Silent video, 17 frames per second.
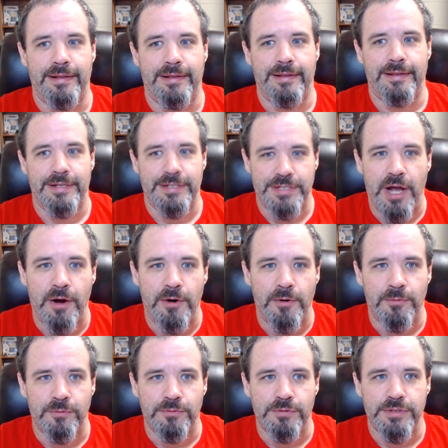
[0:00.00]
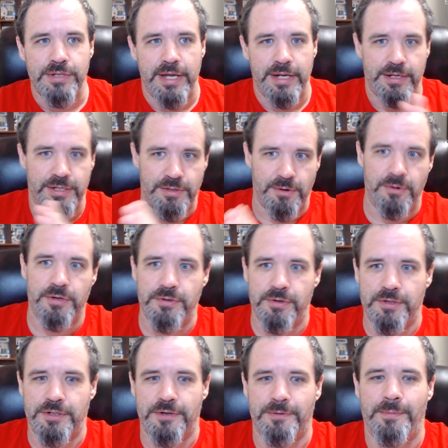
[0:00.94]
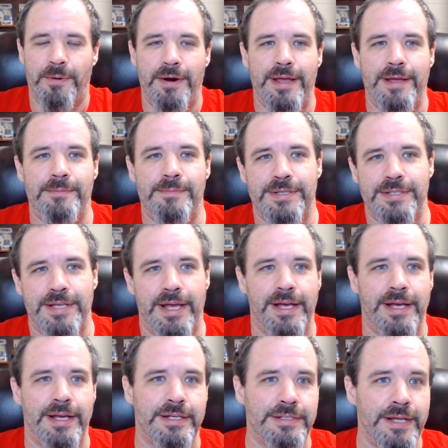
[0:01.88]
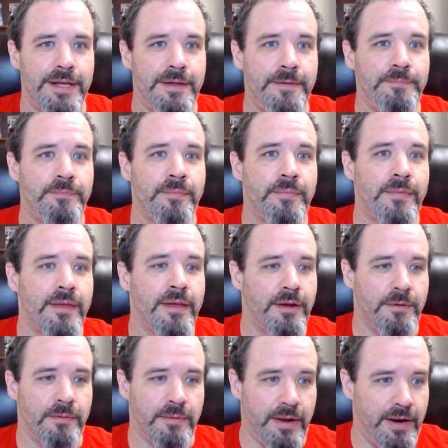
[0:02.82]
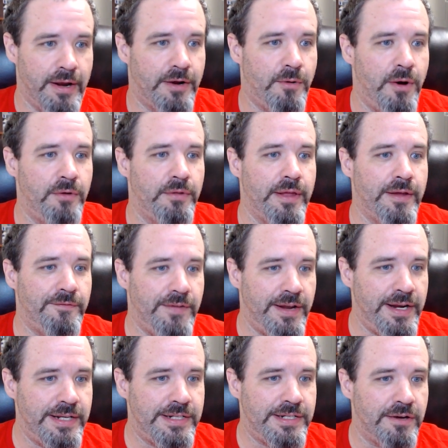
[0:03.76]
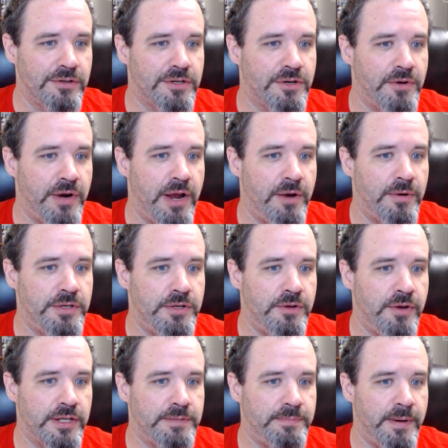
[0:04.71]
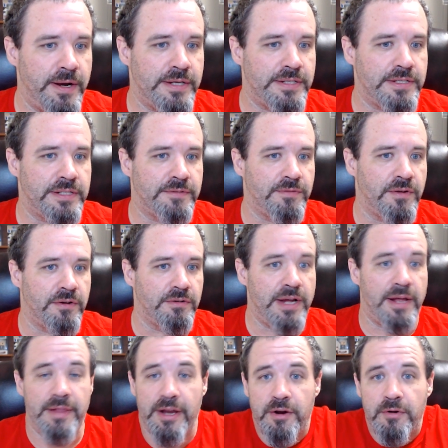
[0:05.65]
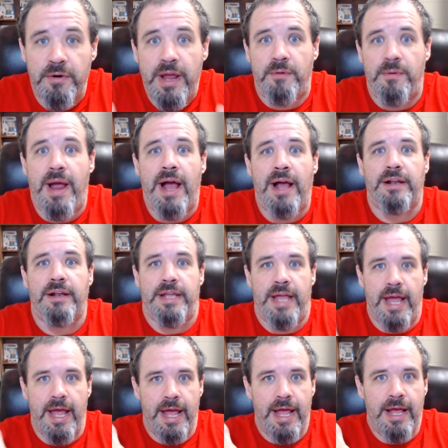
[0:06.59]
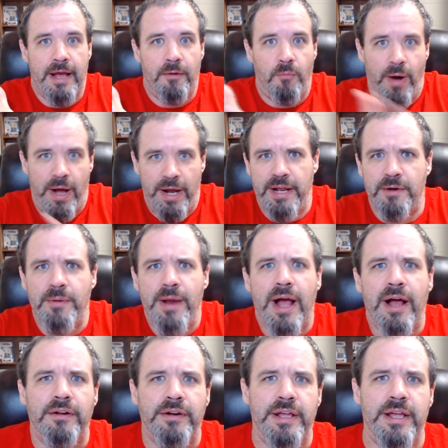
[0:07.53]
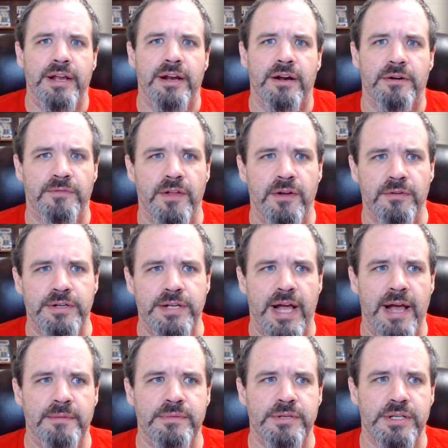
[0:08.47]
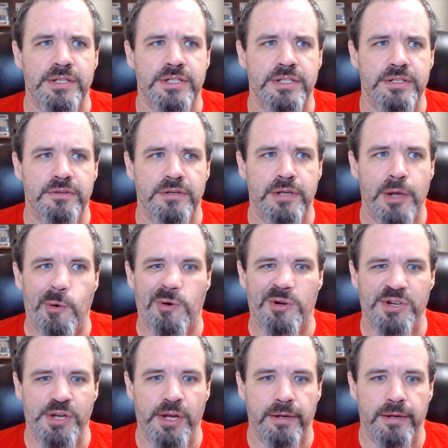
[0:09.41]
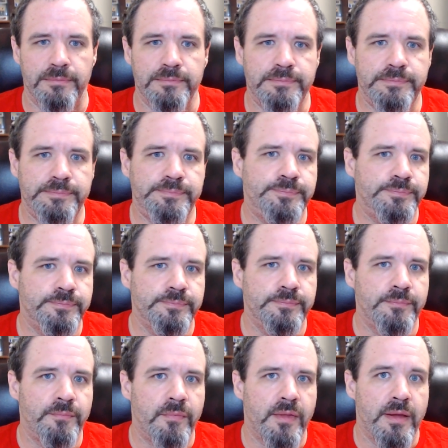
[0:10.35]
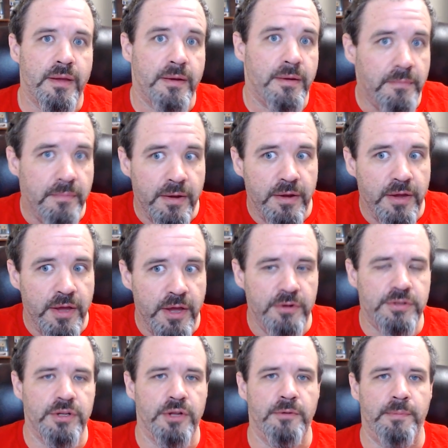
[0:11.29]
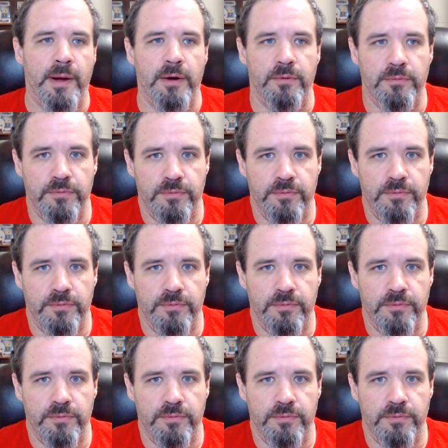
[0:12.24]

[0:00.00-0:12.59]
the stones and the Sorcerer Supreme says, and I quote, the Infinity Stones create what you experience as the flow of time. They create reality. Why did reality and the flow of time just go to shit? Huge loophole.